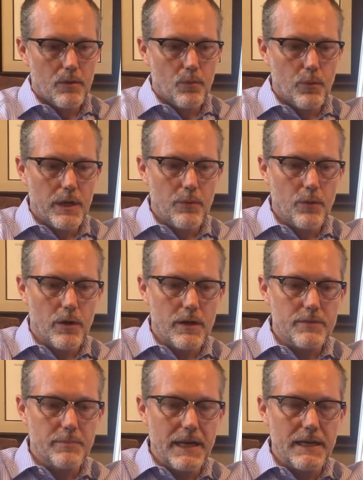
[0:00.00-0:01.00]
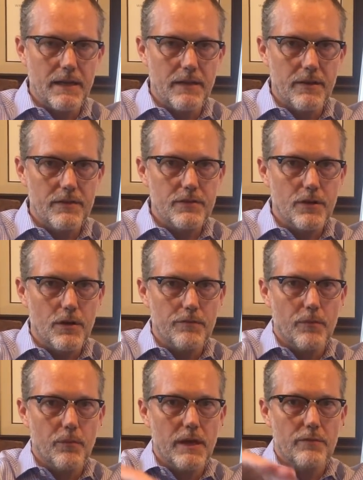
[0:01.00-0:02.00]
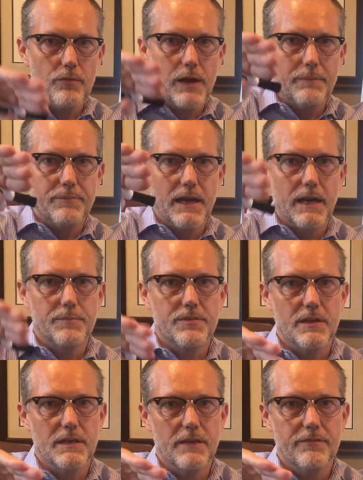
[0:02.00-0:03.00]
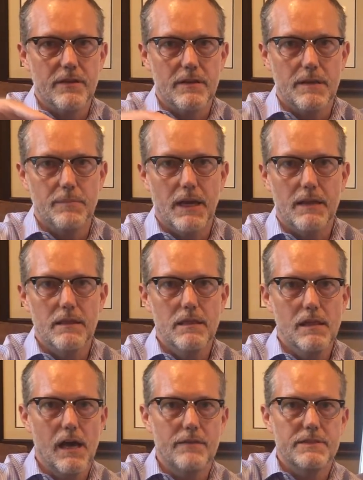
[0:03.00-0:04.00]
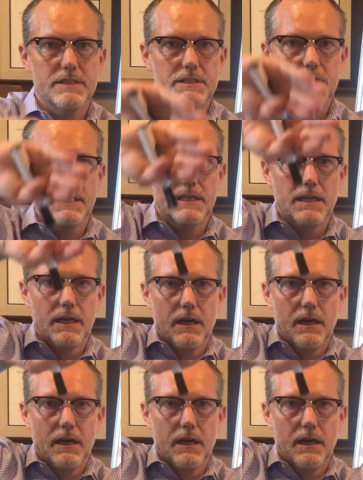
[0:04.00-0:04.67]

We were expanding on this curve, and we have ramped that up significantly, but I'd love to see